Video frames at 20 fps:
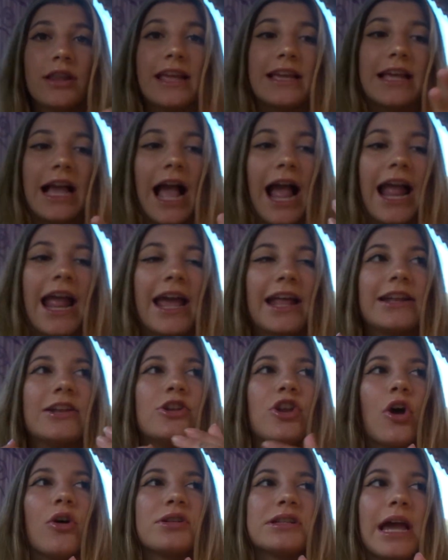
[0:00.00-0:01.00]
Like, I
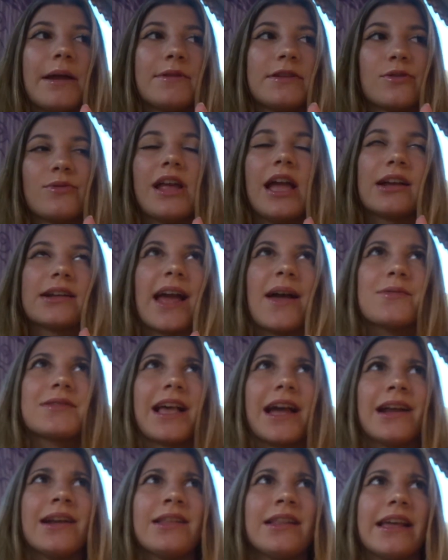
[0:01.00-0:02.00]
had no time to react. I was
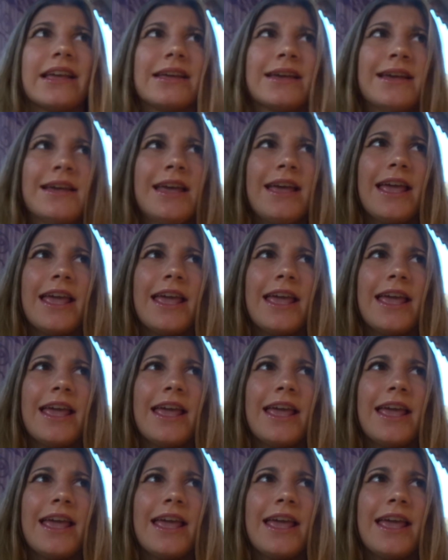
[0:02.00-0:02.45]
kind of, like,